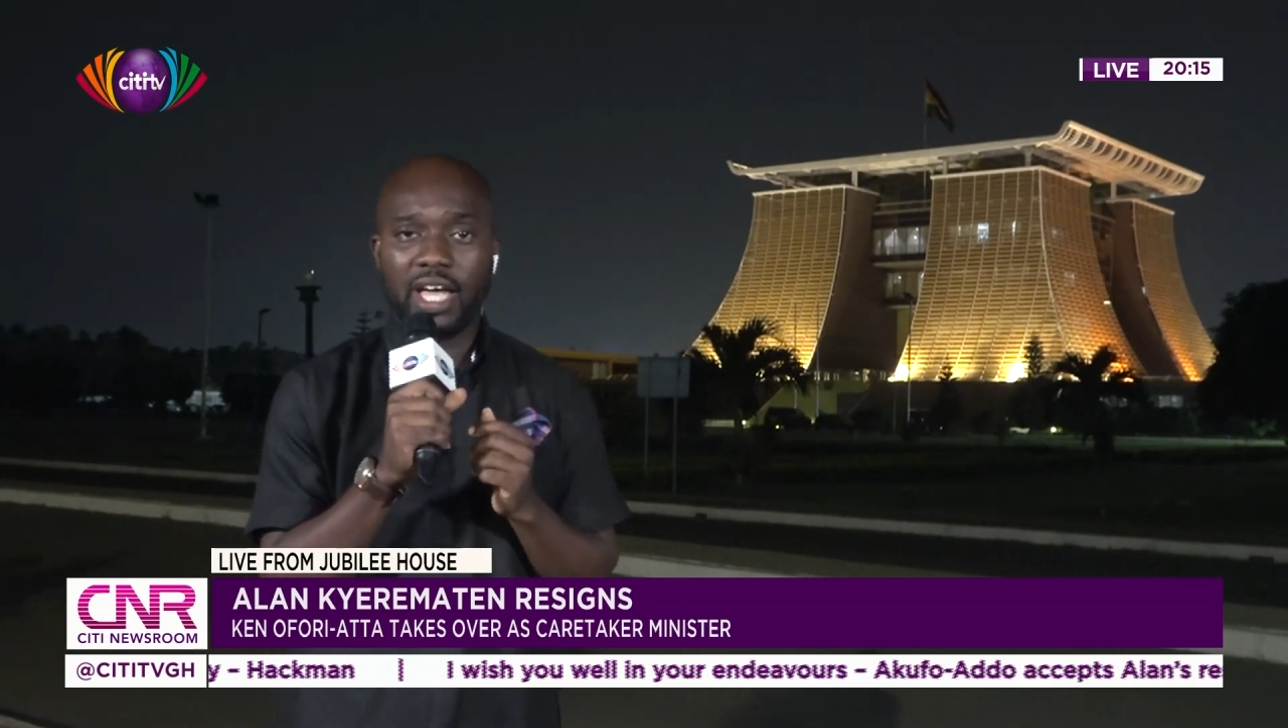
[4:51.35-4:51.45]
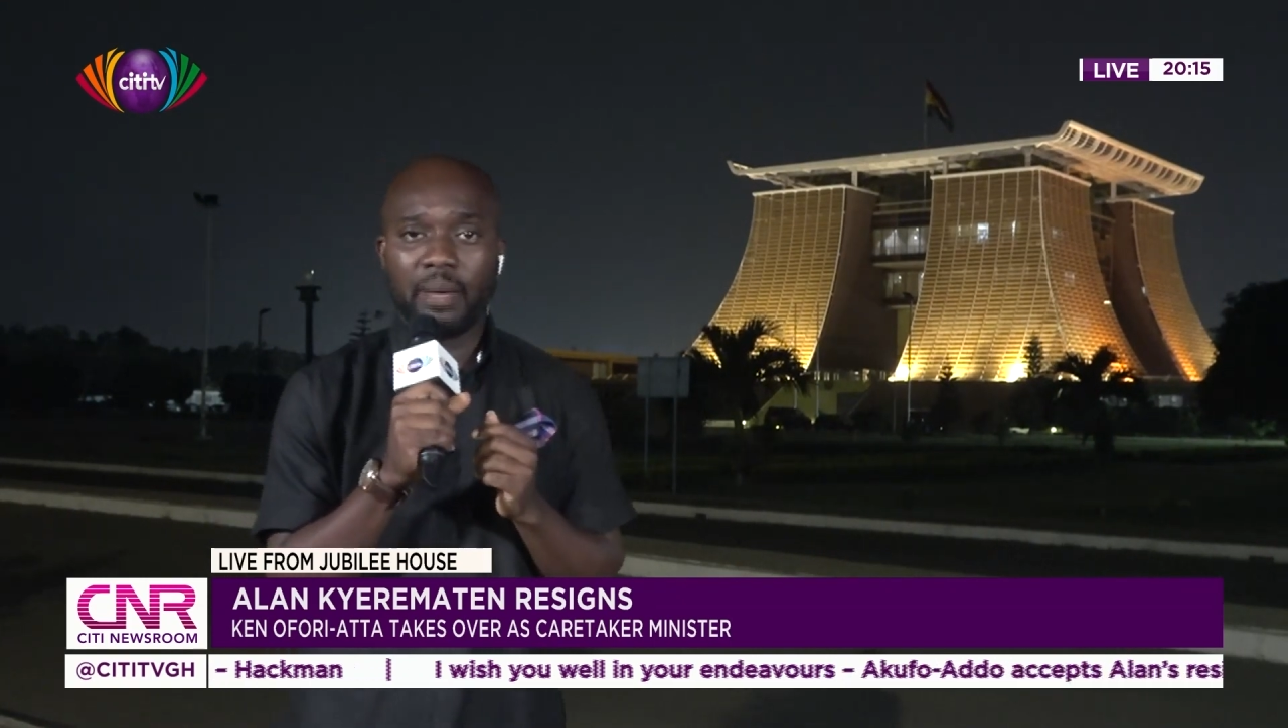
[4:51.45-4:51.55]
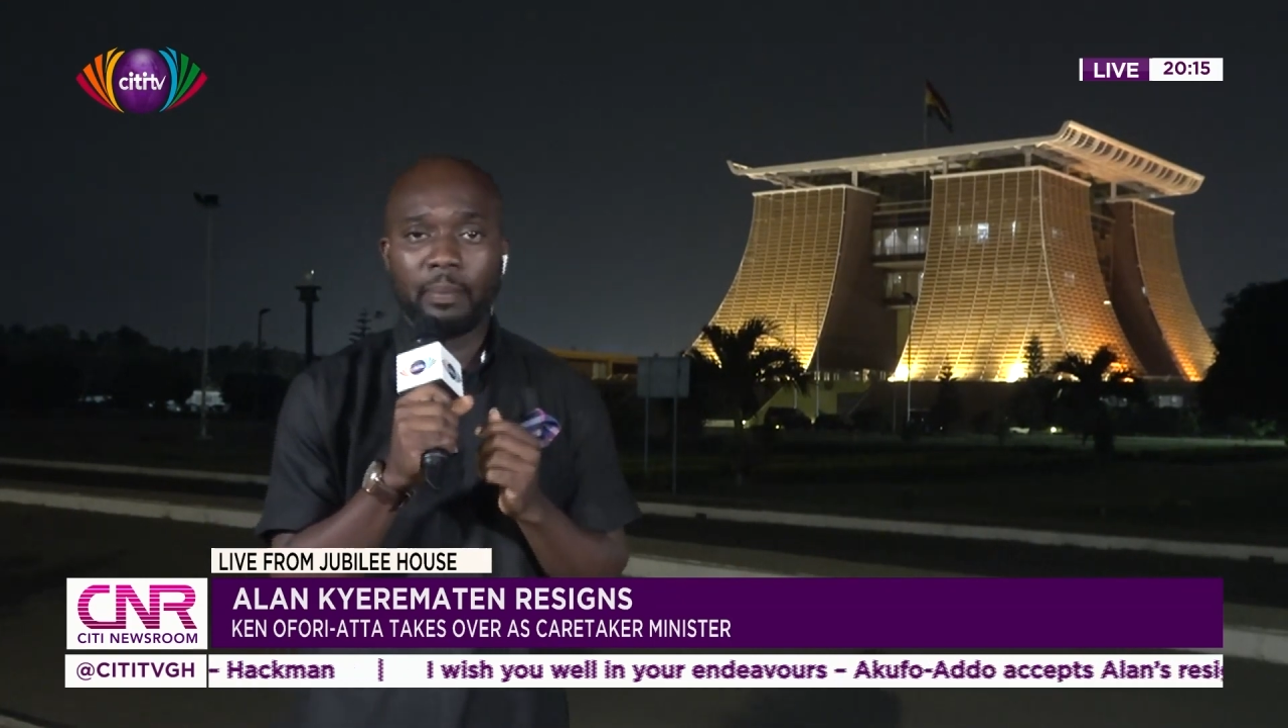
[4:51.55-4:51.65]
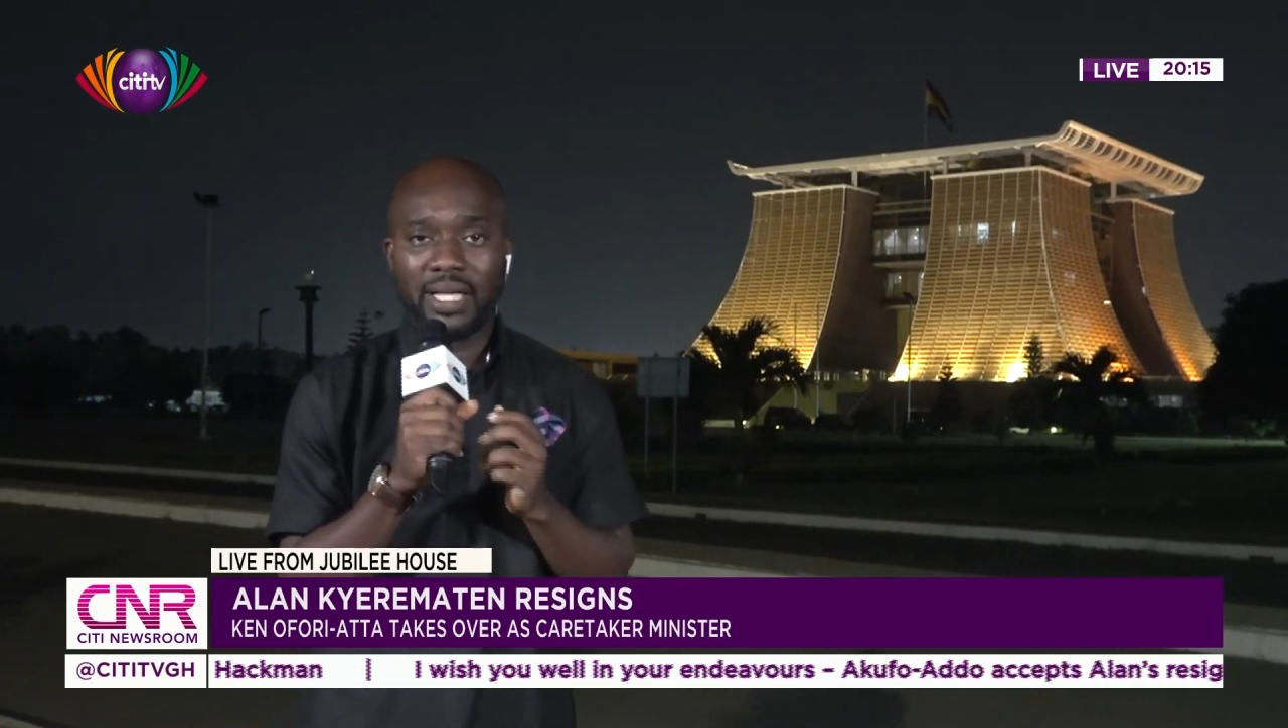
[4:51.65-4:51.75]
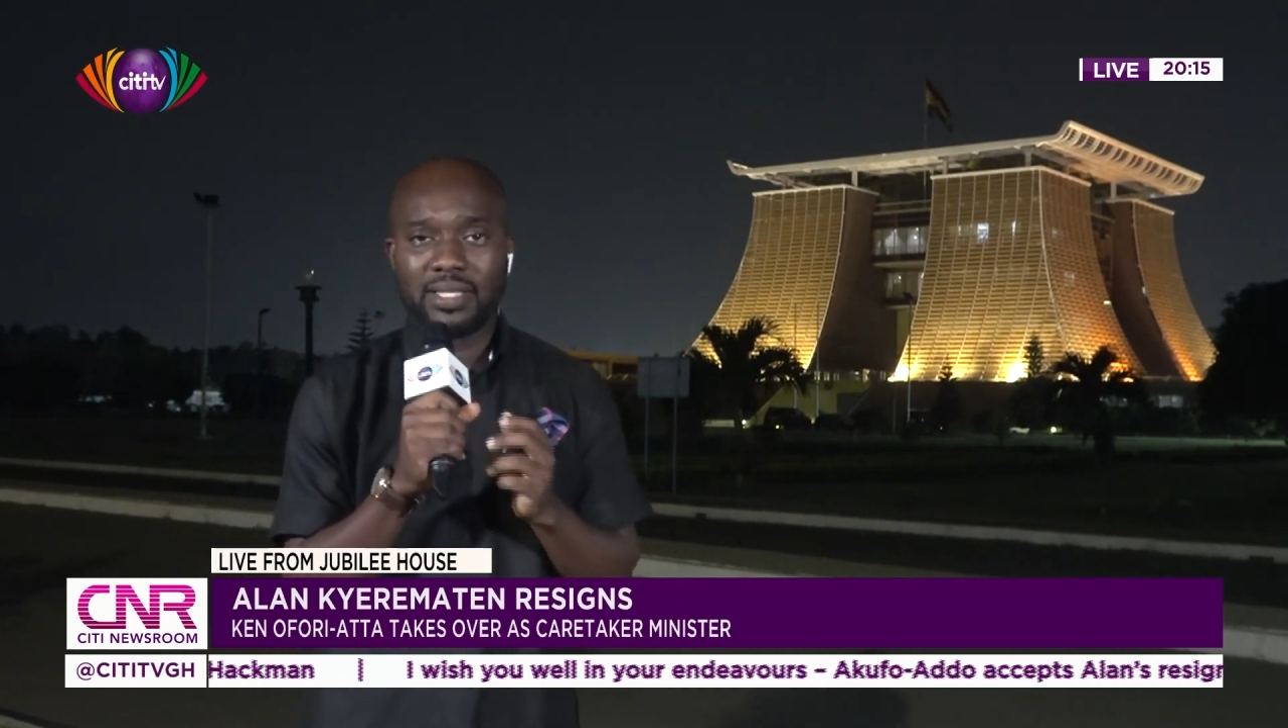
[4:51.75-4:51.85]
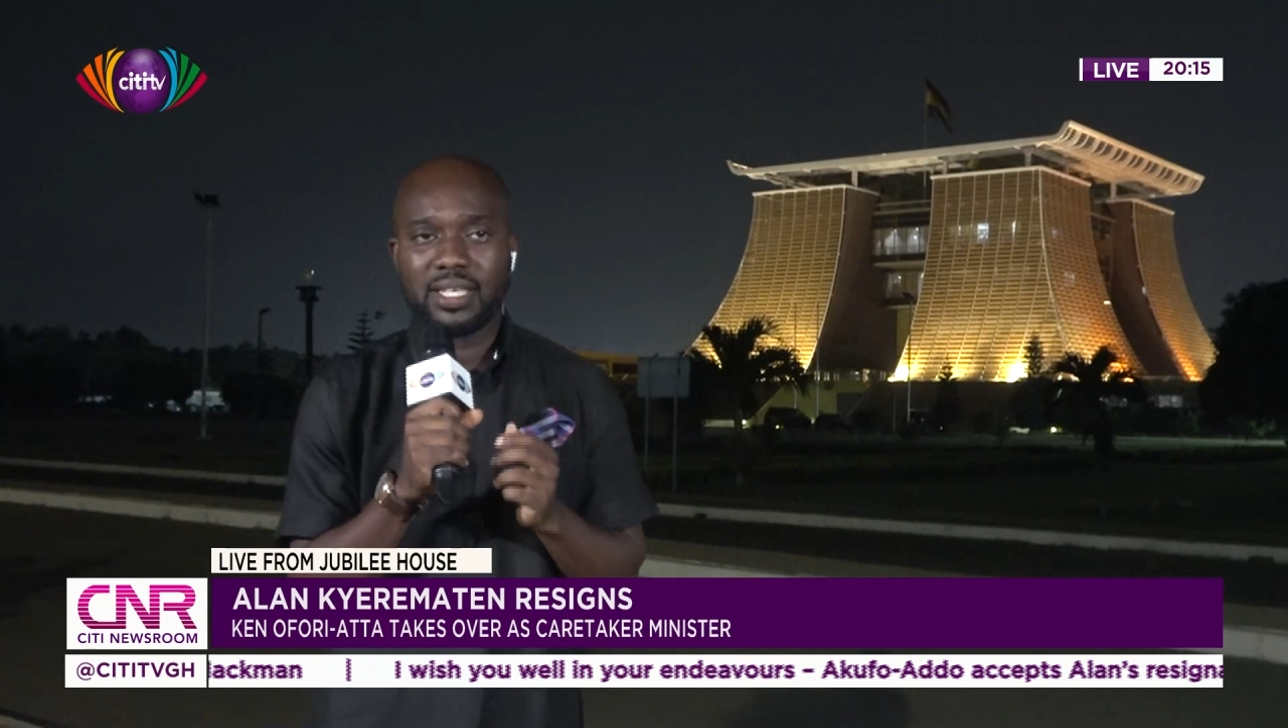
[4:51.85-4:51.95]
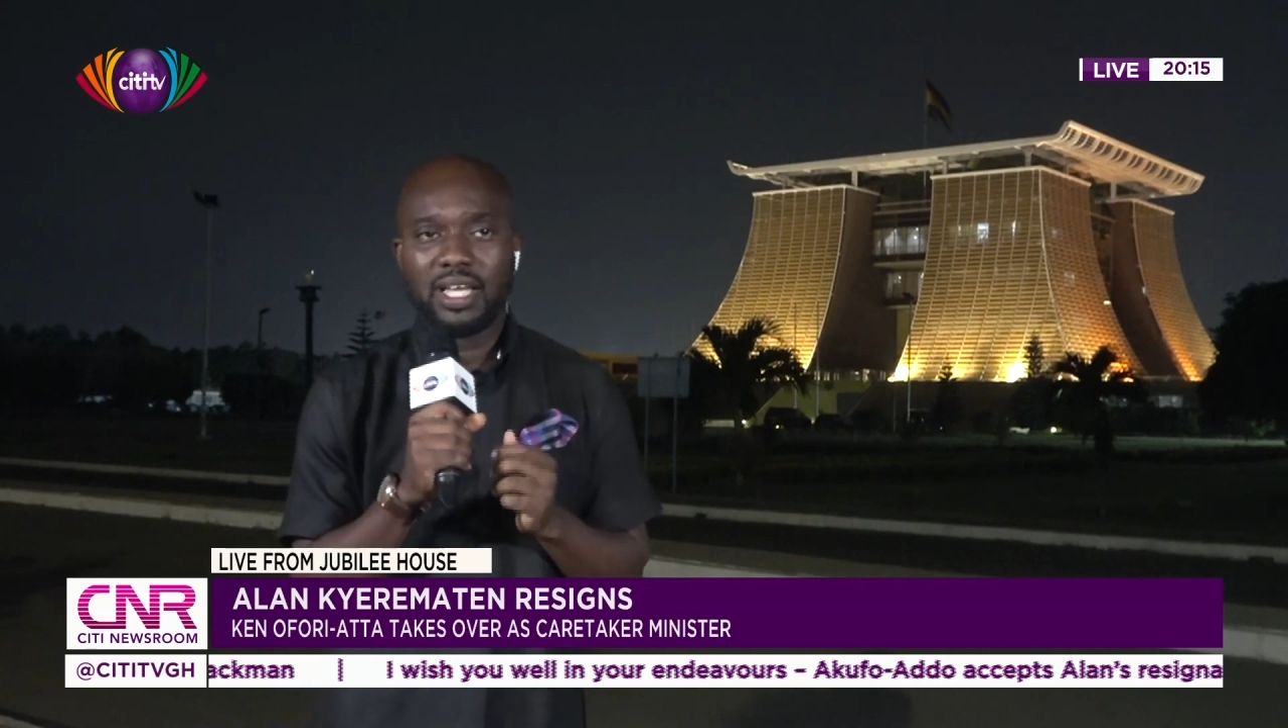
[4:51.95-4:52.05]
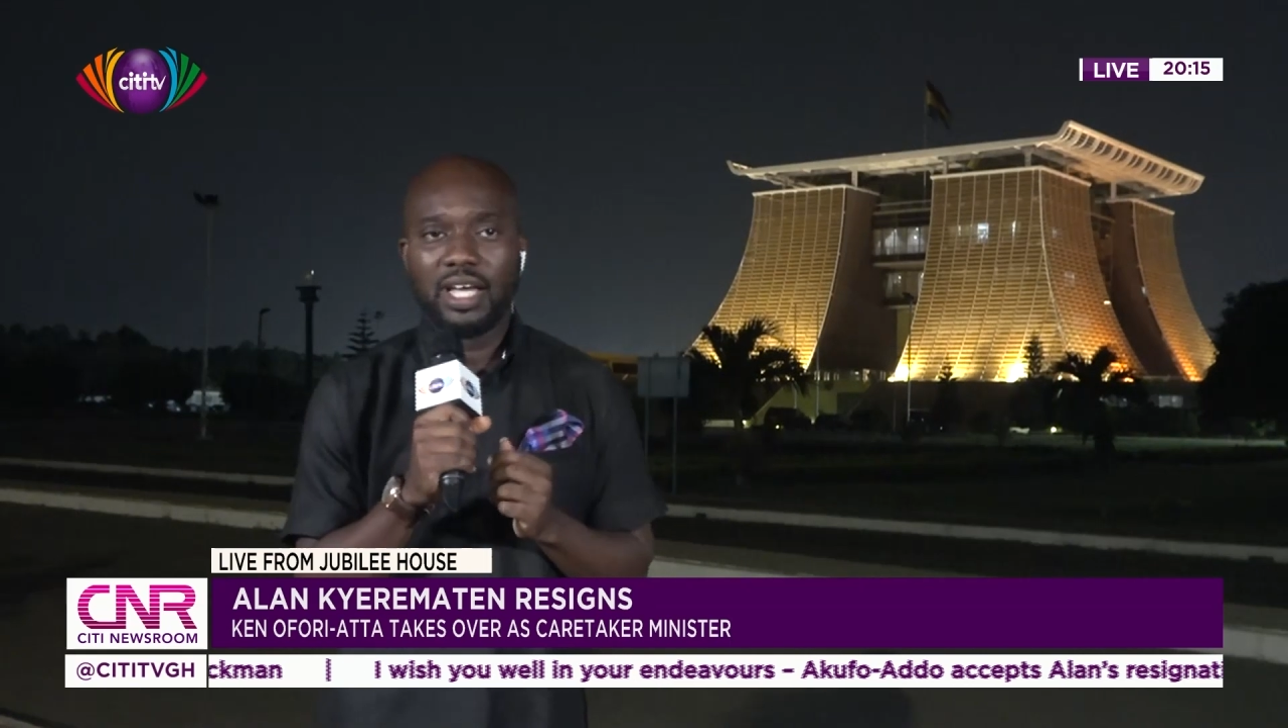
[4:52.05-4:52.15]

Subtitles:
month.